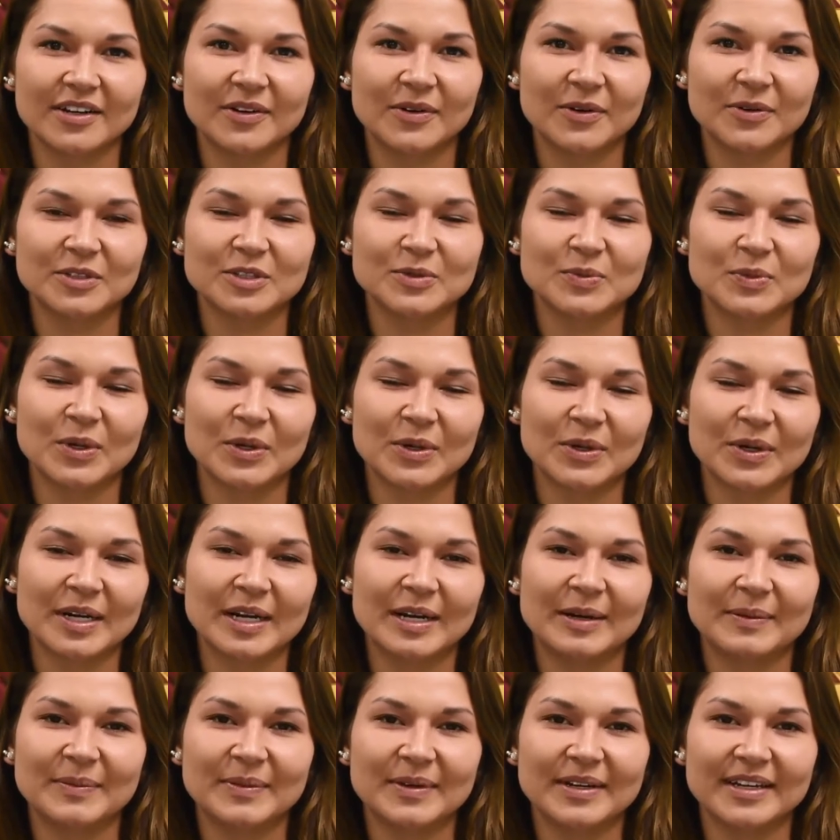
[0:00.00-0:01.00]
hold this
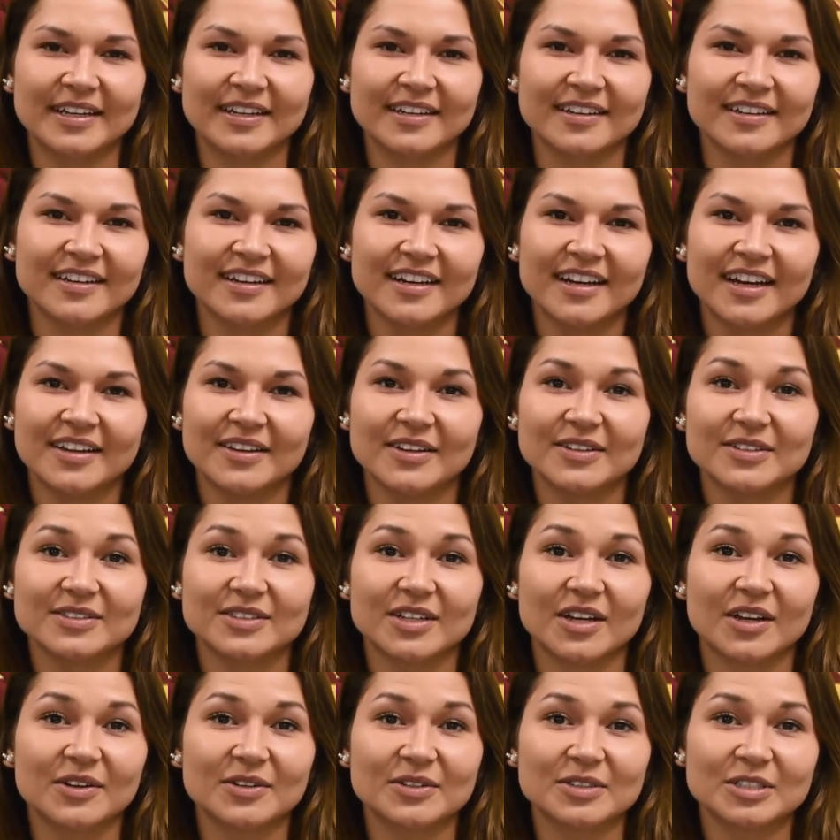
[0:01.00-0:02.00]
program and this
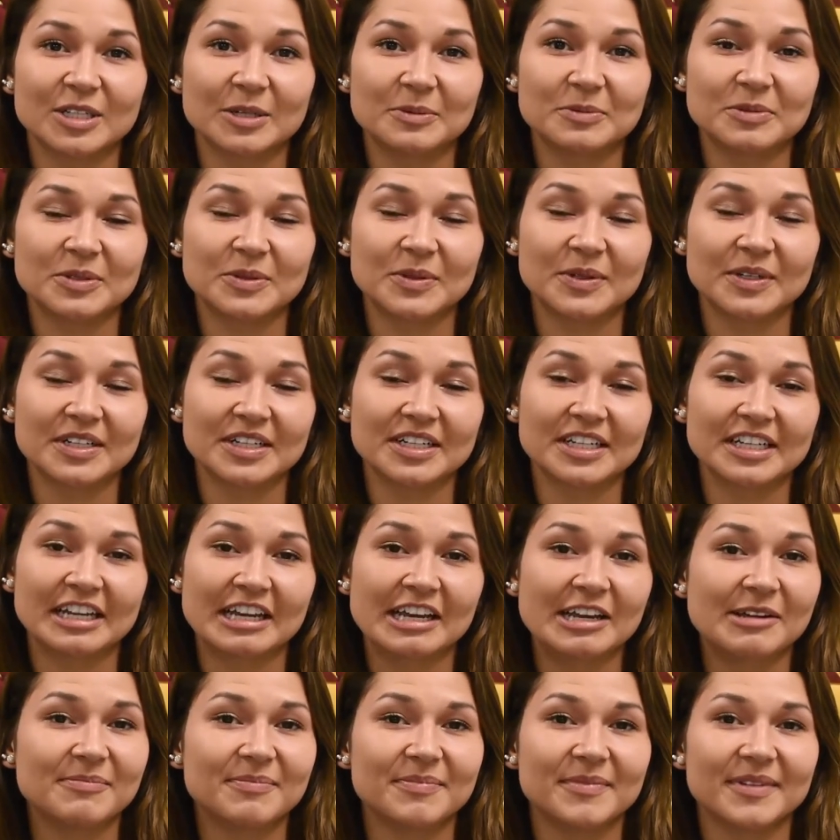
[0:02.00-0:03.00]
scholarship to a good
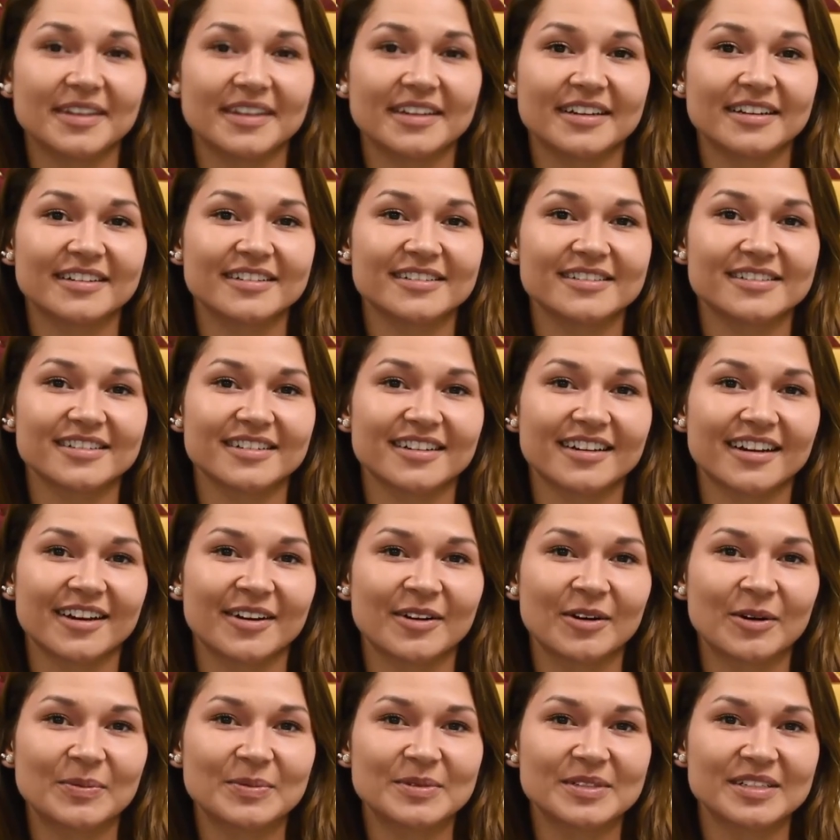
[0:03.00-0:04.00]
name. And I
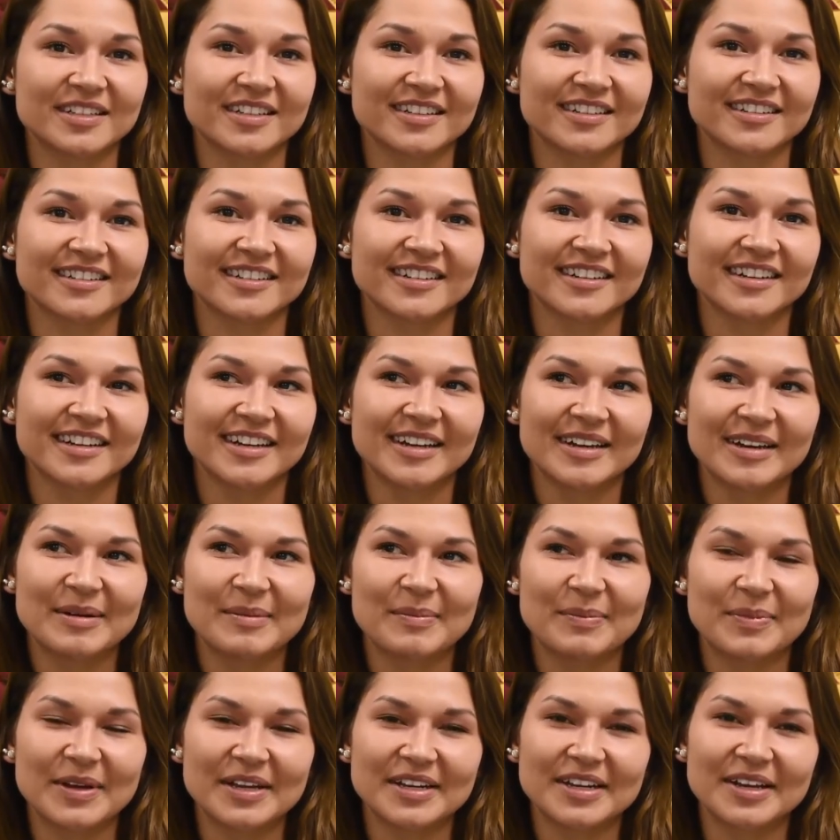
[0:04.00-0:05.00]
hope to
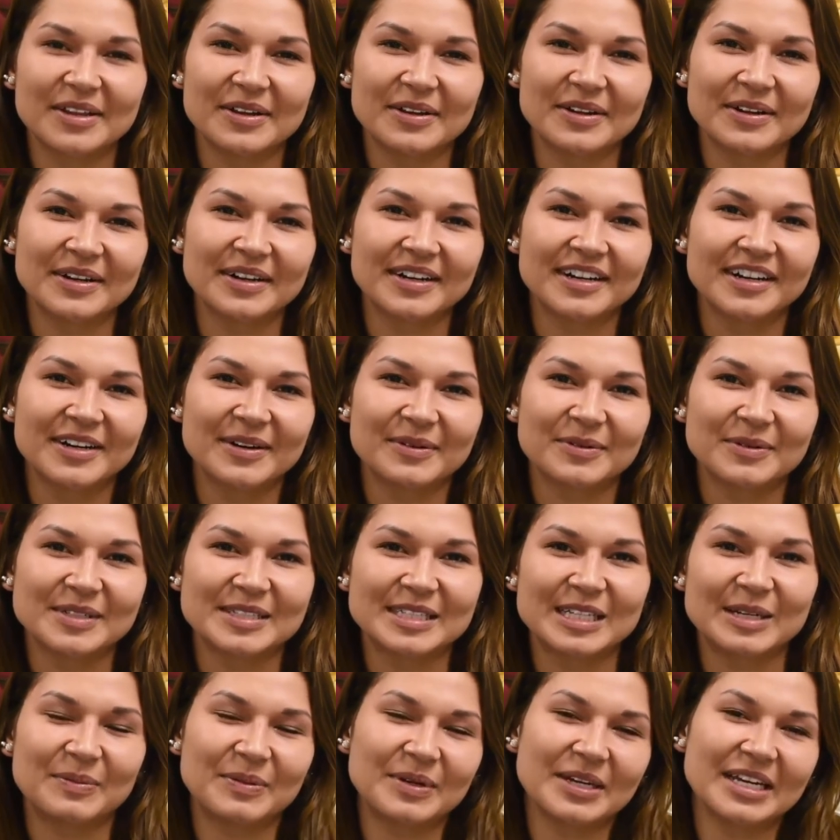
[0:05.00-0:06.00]
be another
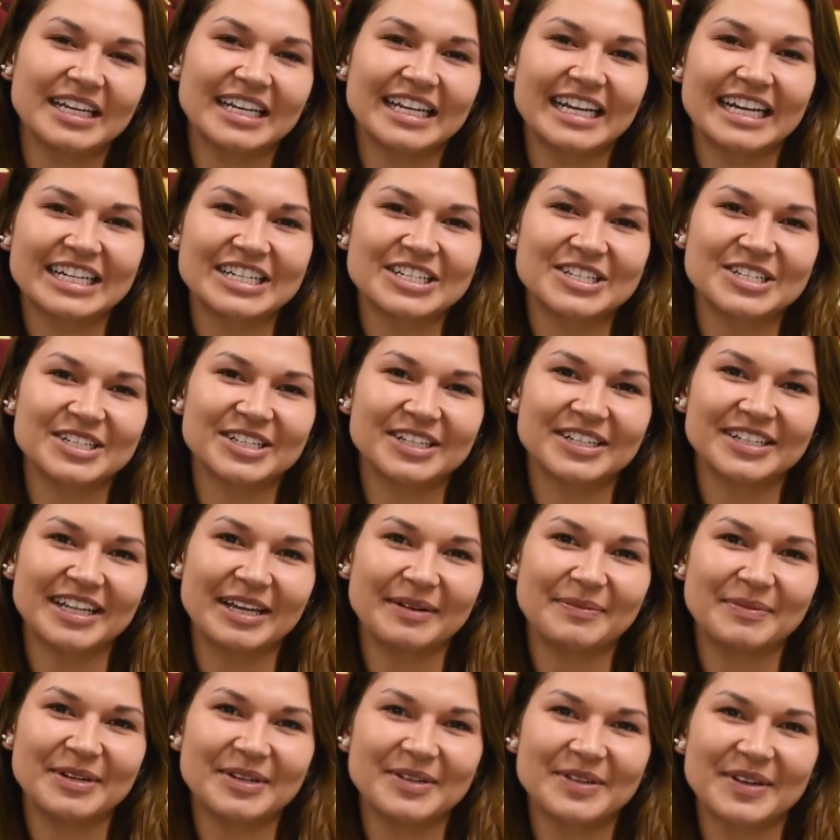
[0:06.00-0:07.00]
recipient next year.
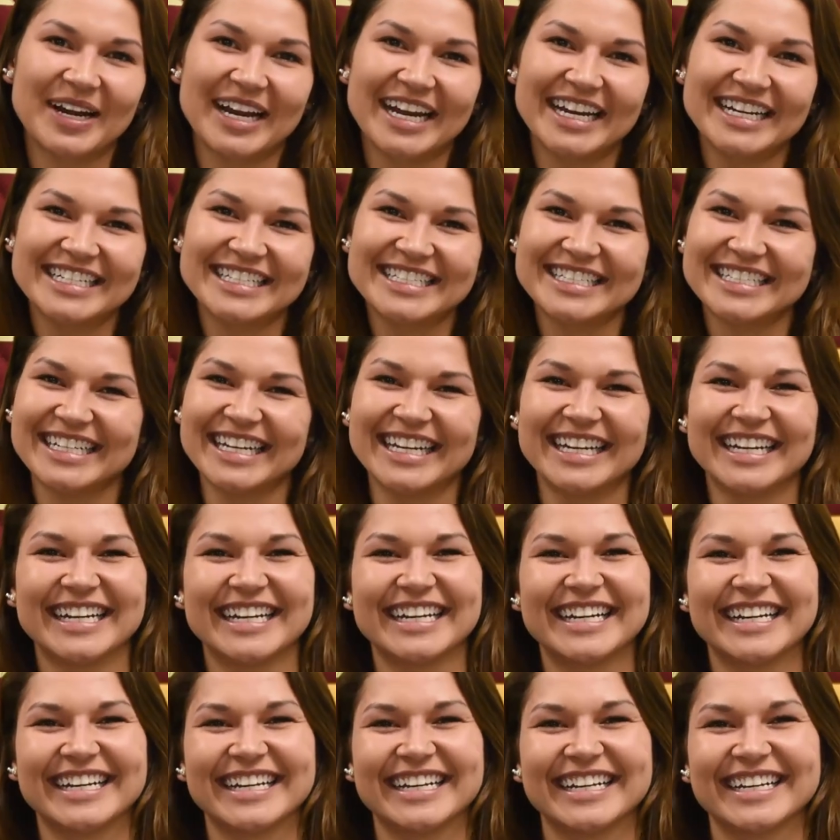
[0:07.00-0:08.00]
That'd be great.
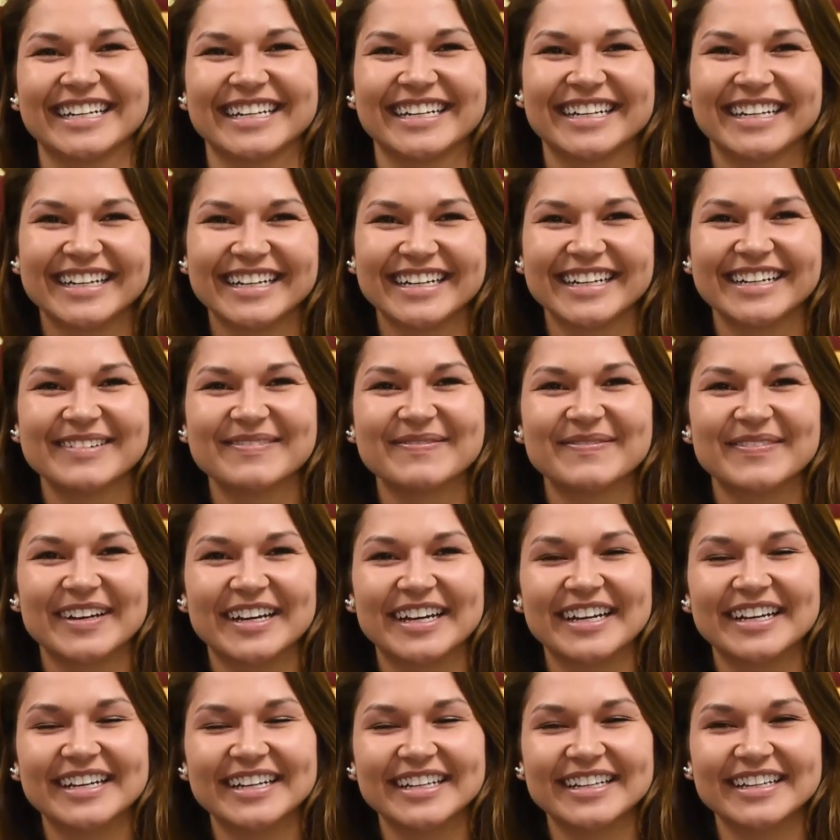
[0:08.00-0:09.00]

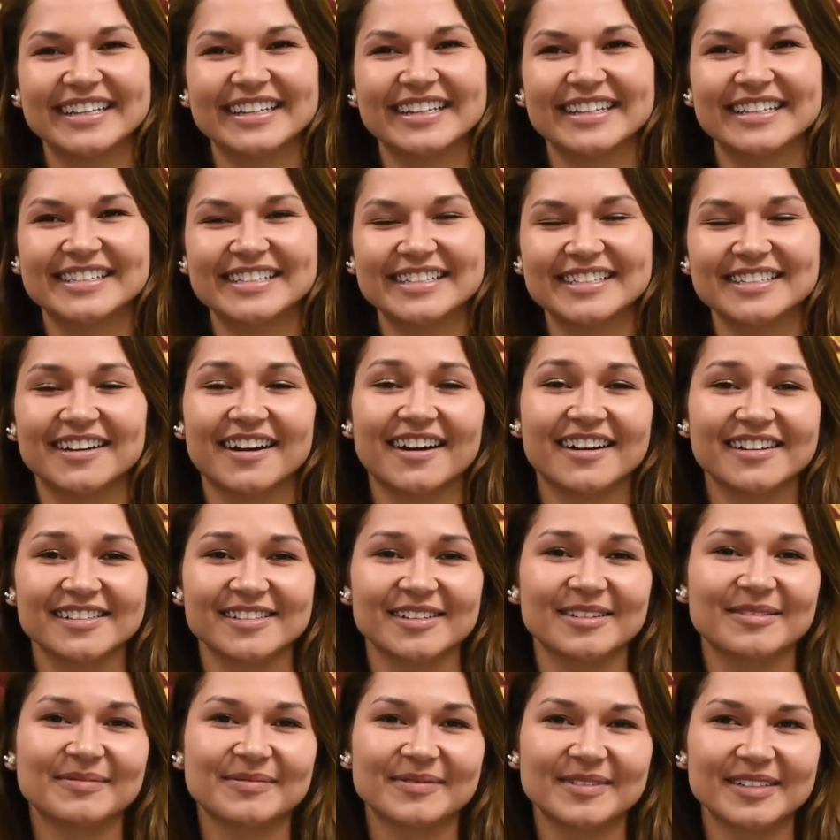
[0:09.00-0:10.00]
But this is
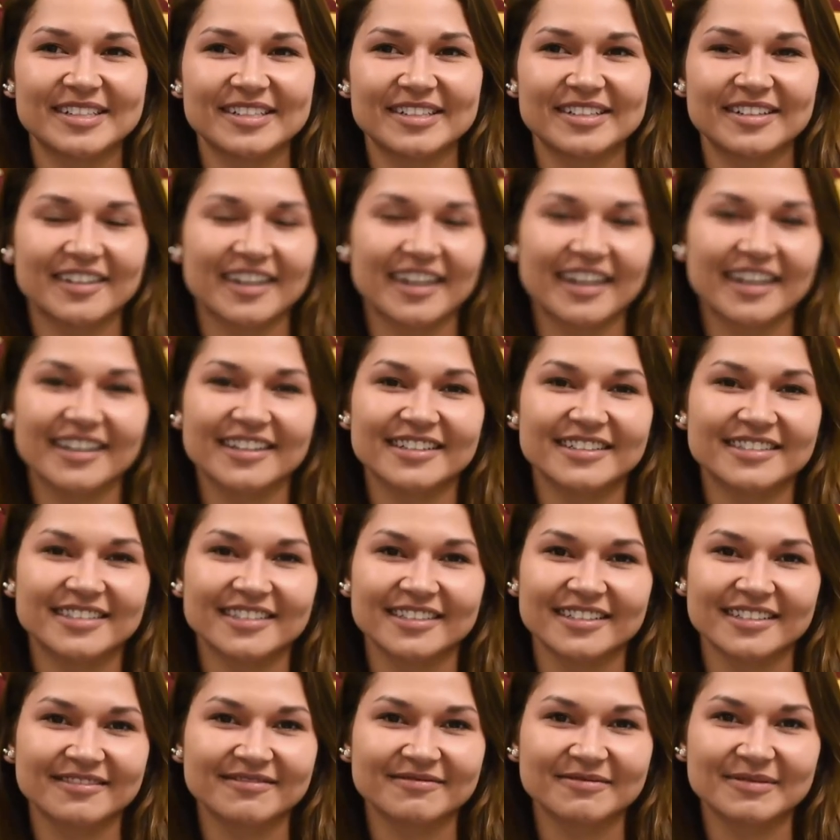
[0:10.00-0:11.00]
awesome. It's great
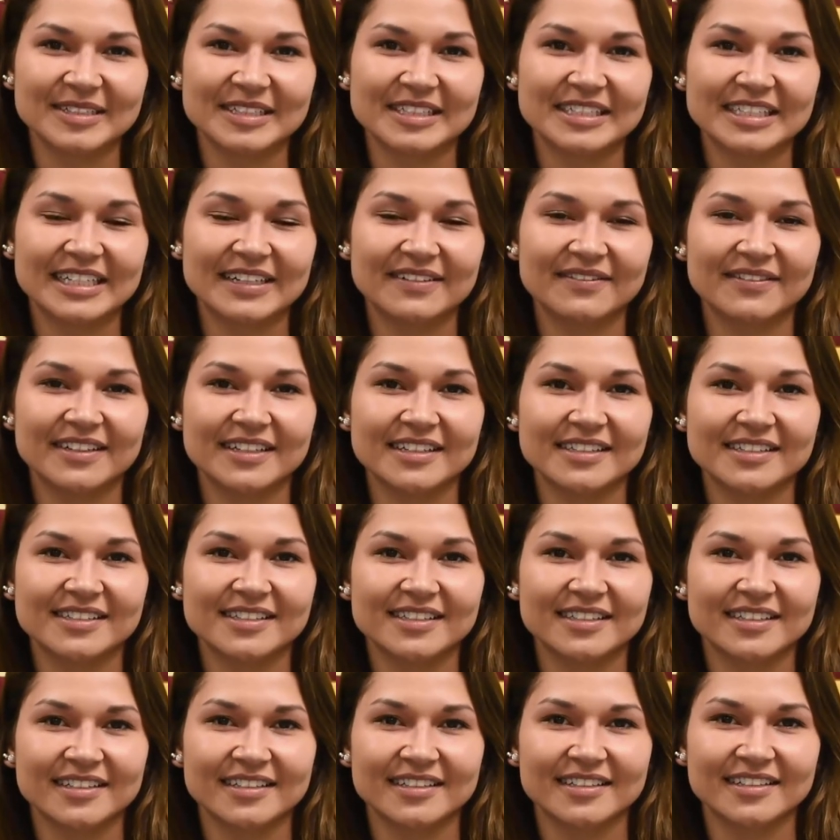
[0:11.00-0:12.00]
to receive these,
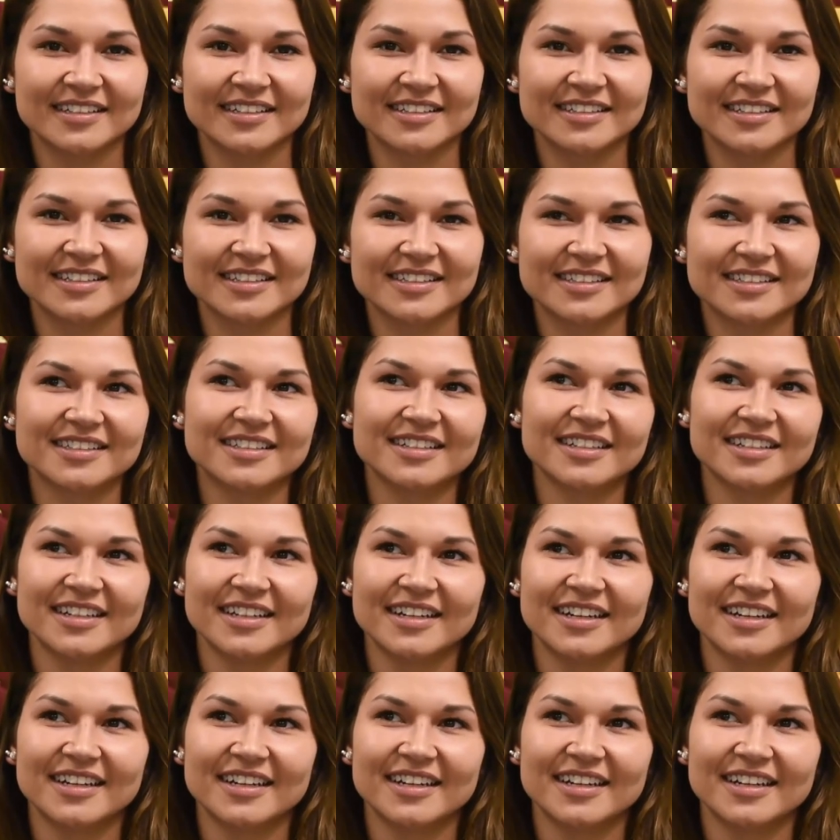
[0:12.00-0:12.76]
and it just